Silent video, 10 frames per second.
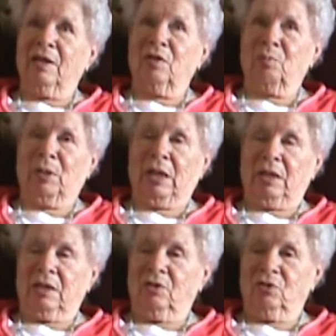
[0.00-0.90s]
The
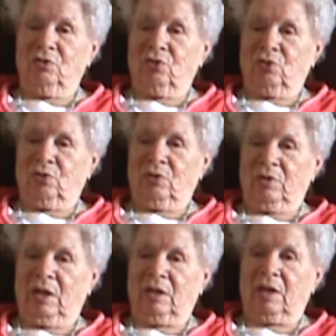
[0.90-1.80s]
Pioneer
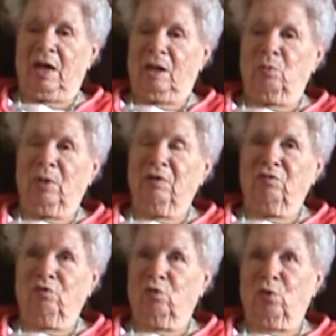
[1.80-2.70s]
Store on Highway
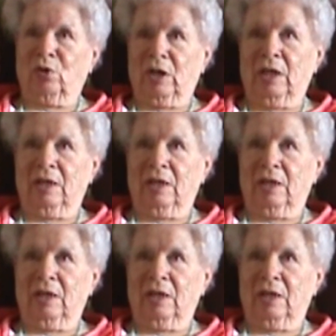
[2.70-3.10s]
40,